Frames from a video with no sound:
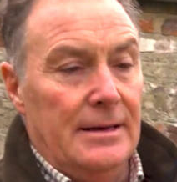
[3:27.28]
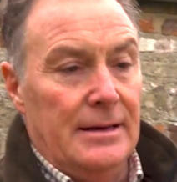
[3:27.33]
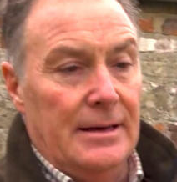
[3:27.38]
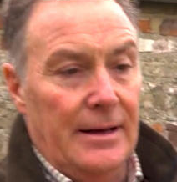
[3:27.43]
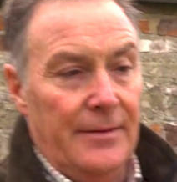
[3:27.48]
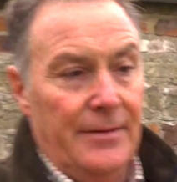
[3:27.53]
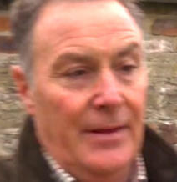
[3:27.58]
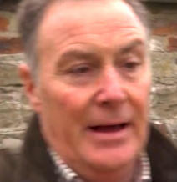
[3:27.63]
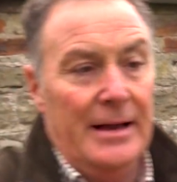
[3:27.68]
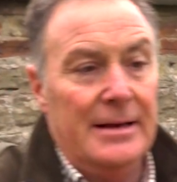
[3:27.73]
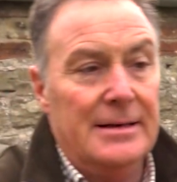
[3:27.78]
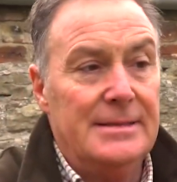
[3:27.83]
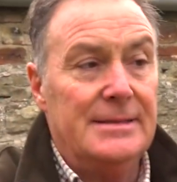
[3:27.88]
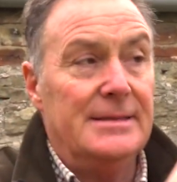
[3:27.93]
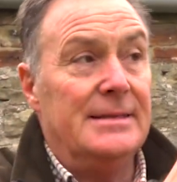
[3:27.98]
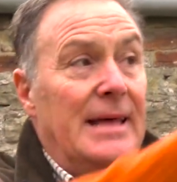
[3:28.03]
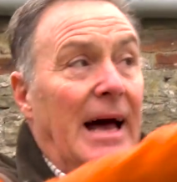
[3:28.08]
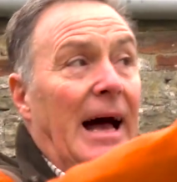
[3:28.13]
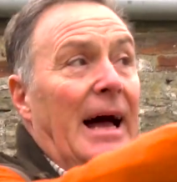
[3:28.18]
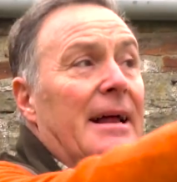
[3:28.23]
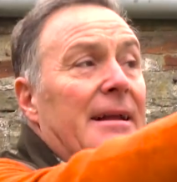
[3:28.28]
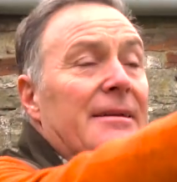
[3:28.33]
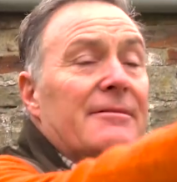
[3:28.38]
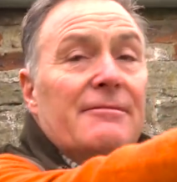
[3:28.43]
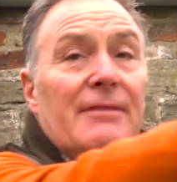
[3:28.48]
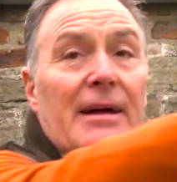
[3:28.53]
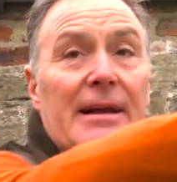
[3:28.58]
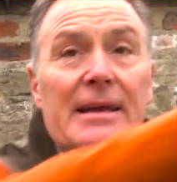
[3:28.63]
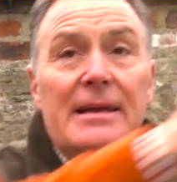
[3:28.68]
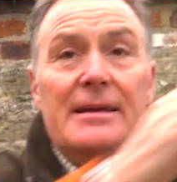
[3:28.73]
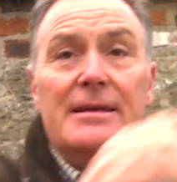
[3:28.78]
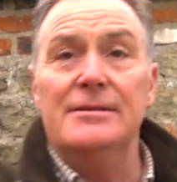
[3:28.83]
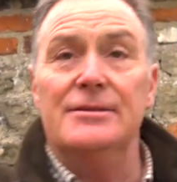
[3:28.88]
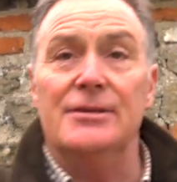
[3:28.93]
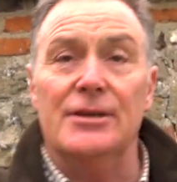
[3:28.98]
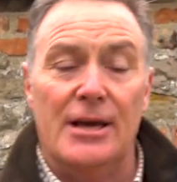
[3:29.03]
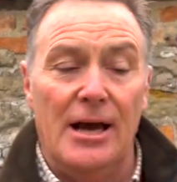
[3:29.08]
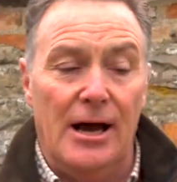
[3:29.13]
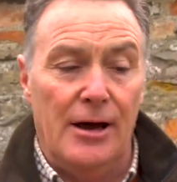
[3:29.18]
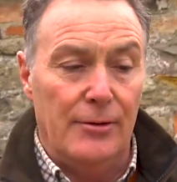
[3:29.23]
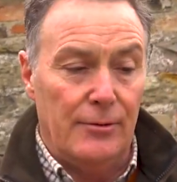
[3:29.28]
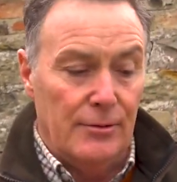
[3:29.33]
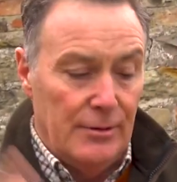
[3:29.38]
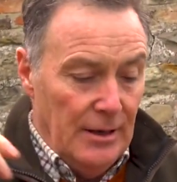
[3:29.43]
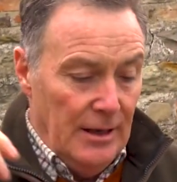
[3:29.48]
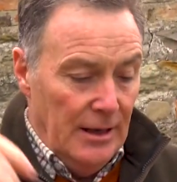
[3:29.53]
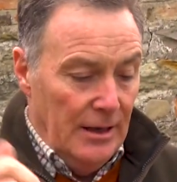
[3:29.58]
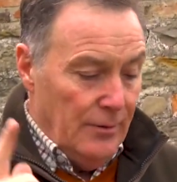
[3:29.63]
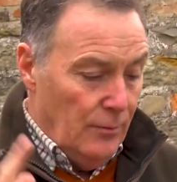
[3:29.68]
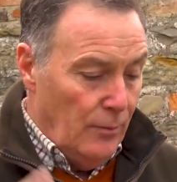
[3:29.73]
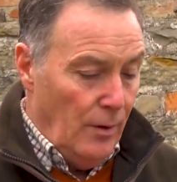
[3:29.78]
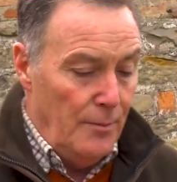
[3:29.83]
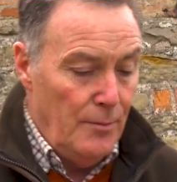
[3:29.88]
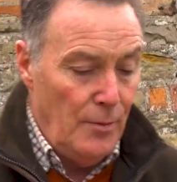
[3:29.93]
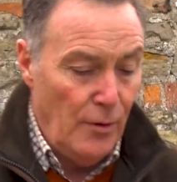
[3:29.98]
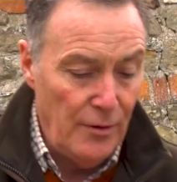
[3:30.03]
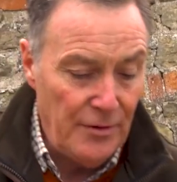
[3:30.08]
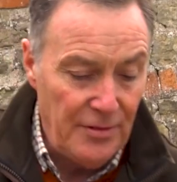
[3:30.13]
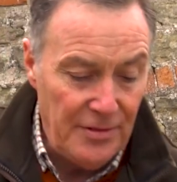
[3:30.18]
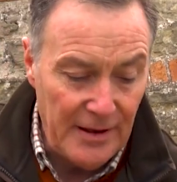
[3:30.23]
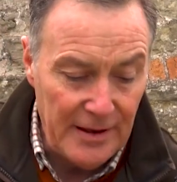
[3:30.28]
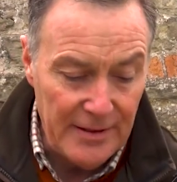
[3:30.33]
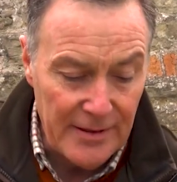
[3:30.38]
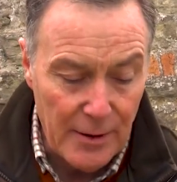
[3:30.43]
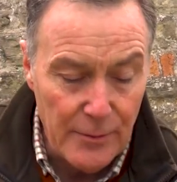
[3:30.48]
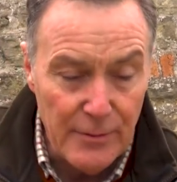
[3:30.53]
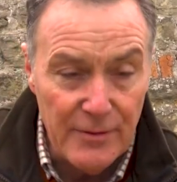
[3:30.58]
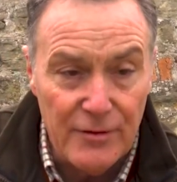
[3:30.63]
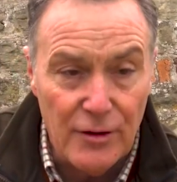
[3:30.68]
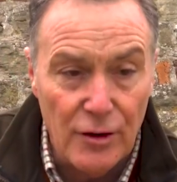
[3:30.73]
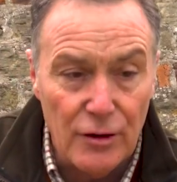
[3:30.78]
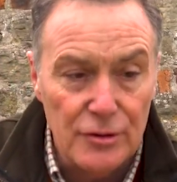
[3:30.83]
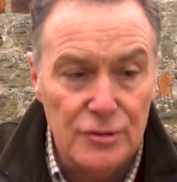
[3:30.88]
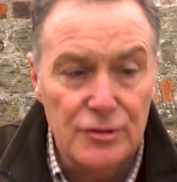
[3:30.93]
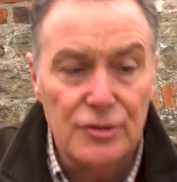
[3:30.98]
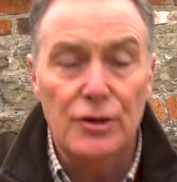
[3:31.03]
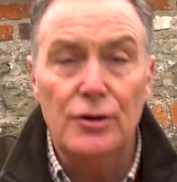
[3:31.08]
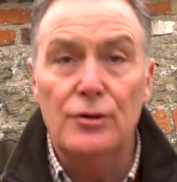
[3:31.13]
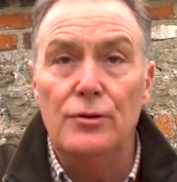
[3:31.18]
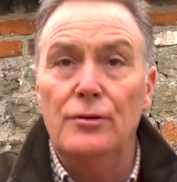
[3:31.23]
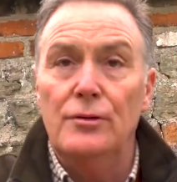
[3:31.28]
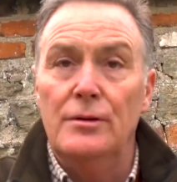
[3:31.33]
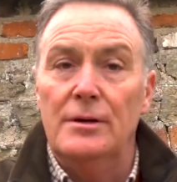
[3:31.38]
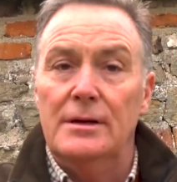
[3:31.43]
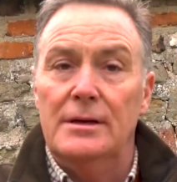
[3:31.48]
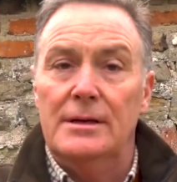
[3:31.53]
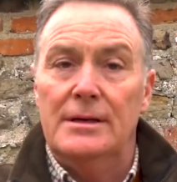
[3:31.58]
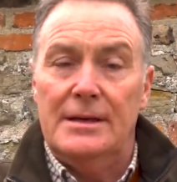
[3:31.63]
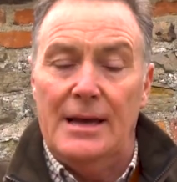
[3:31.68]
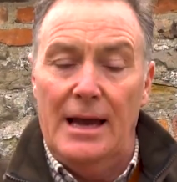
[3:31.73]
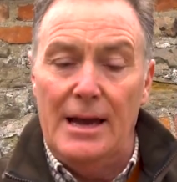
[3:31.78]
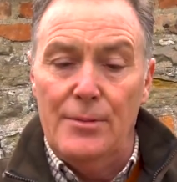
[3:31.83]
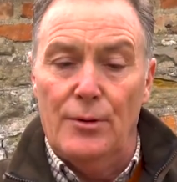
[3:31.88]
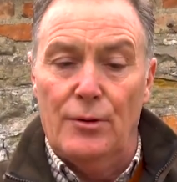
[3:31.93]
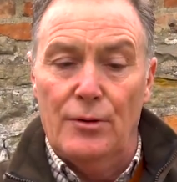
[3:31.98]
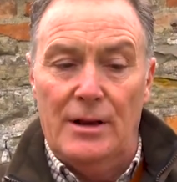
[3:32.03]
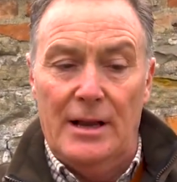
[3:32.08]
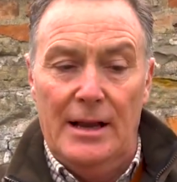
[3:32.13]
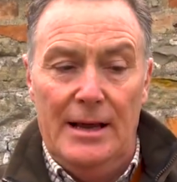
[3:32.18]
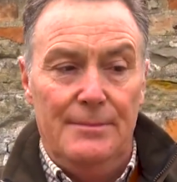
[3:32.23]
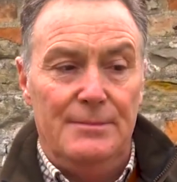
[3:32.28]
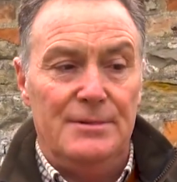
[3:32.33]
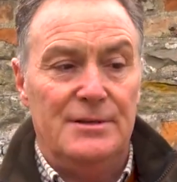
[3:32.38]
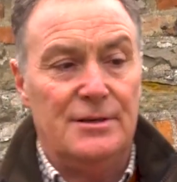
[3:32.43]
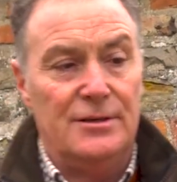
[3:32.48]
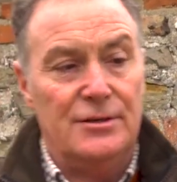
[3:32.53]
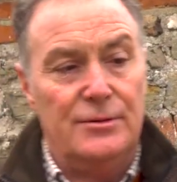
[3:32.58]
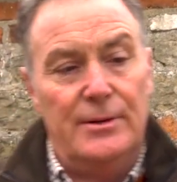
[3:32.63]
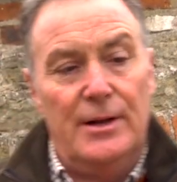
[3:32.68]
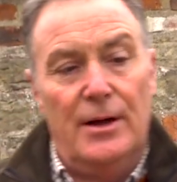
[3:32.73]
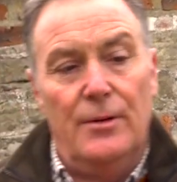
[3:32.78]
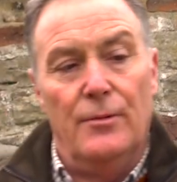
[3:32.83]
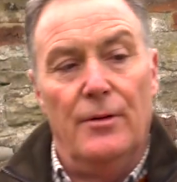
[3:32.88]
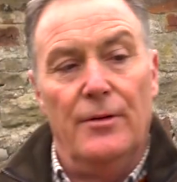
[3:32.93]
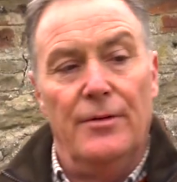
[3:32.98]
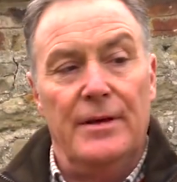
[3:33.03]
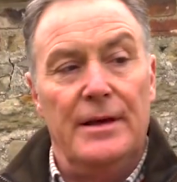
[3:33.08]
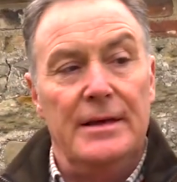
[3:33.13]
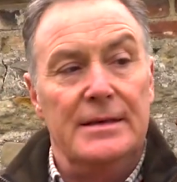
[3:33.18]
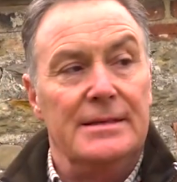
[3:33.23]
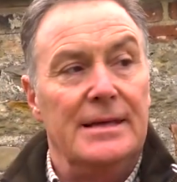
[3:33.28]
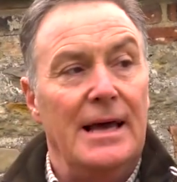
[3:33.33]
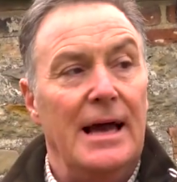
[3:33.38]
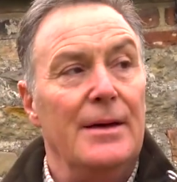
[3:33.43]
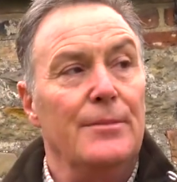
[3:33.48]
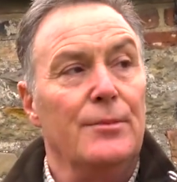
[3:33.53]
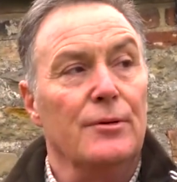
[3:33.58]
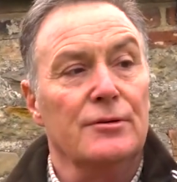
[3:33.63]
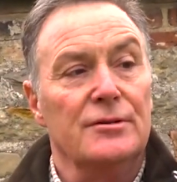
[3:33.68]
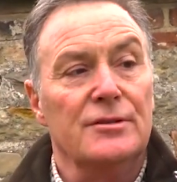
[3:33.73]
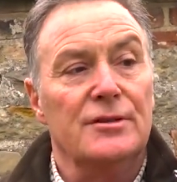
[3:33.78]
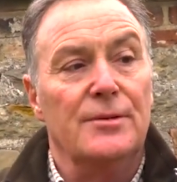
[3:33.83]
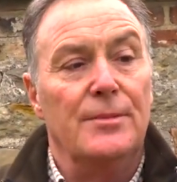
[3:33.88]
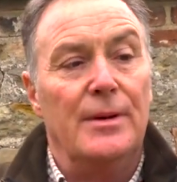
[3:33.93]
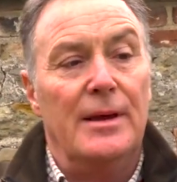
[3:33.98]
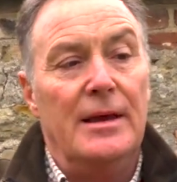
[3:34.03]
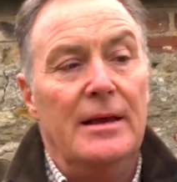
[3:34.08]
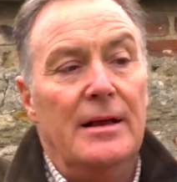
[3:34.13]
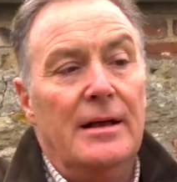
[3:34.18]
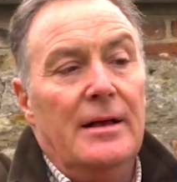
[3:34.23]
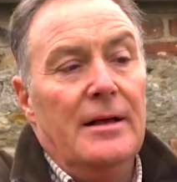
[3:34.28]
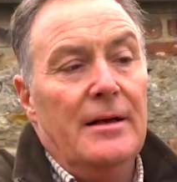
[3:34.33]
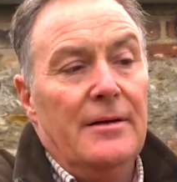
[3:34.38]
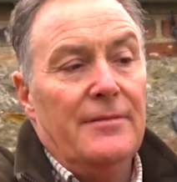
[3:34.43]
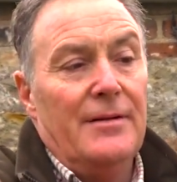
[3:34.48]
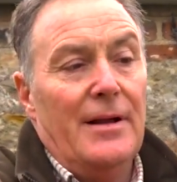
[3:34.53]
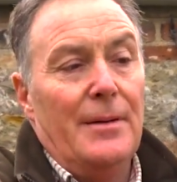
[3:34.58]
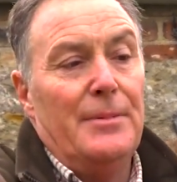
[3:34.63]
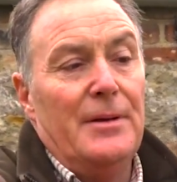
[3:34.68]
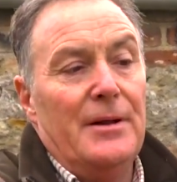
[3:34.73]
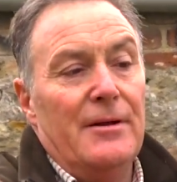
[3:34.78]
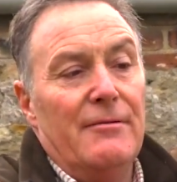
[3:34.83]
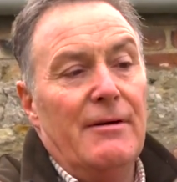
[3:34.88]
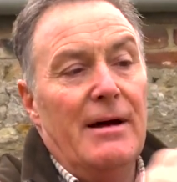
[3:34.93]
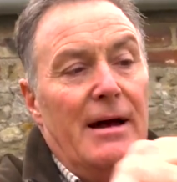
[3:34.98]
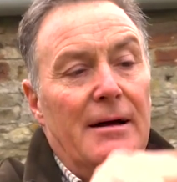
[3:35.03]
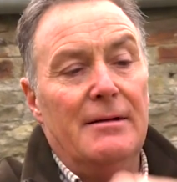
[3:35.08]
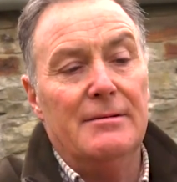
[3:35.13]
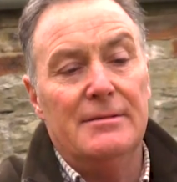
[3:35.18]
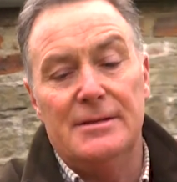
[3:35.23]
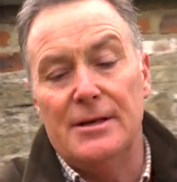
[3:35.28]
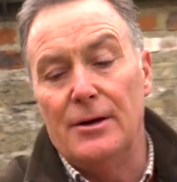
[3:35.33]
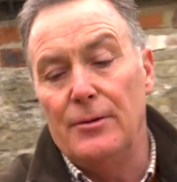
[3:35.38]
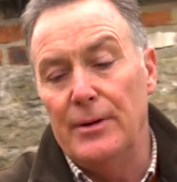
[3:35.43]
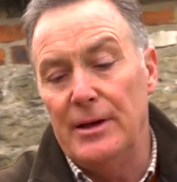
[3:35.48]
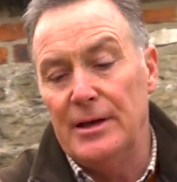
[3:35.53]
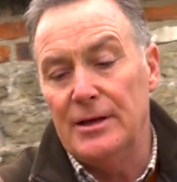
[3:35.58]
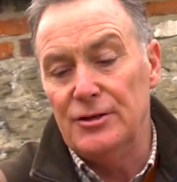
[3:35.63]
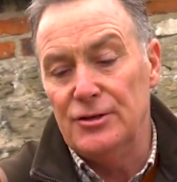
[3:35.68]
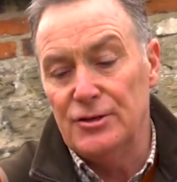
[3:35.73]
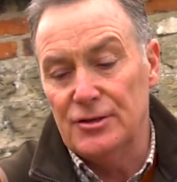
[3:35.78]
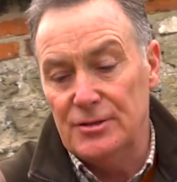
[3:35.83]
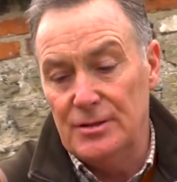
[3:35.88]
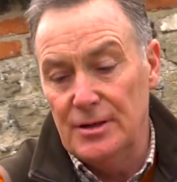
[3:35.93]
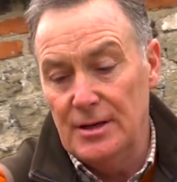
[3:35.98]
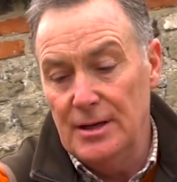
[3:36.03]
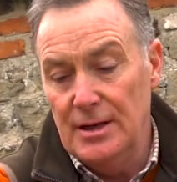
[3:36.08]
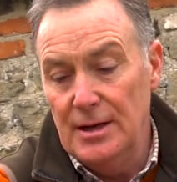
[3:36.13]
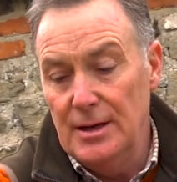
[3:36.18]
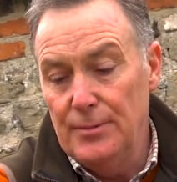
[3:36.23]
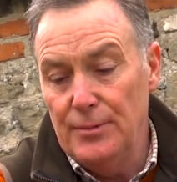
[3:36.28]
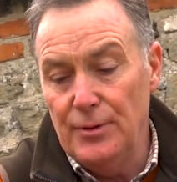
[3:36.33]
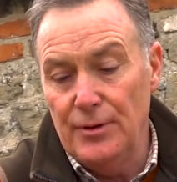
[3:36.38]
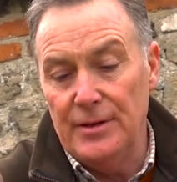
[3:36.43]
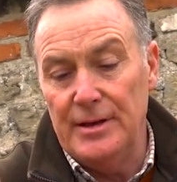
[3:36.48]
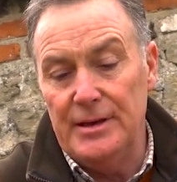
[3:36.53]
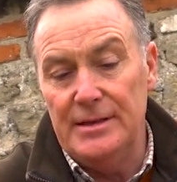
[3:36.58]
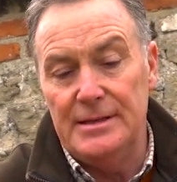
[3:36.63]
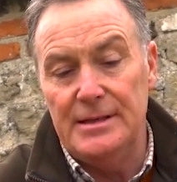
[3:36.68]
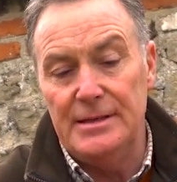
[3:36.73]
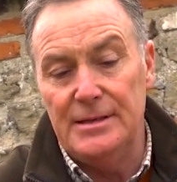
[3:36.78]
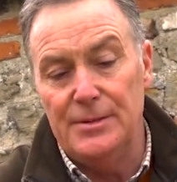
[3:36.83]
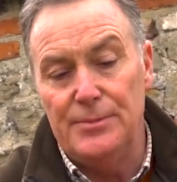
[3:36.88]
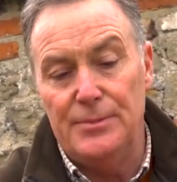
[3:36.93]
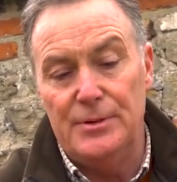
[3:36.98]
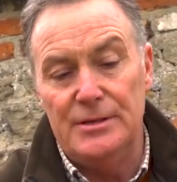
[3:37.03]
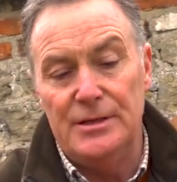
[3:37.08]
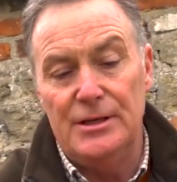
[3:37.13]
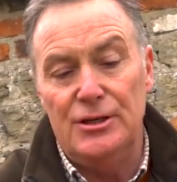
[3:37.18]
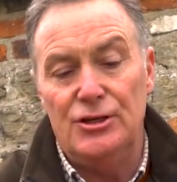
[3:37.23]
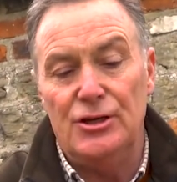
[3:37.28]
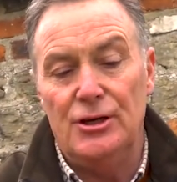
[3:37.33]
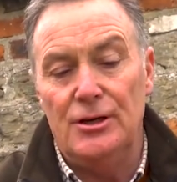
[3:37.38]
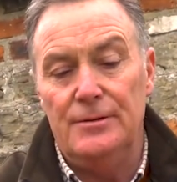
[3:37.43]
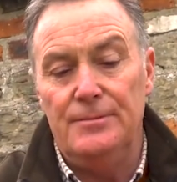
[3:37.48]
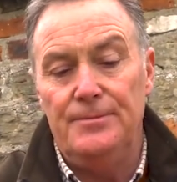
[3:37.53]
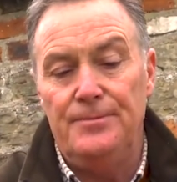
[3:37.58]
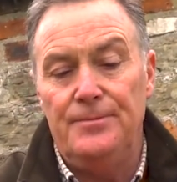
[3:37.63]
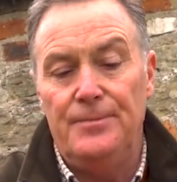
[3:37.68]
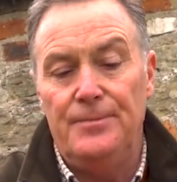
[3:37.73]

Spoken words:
and that's that ready to go. One more thing though, we've got 2 cable clips because we don't want these cables to be flapping around, so we can just put these into position,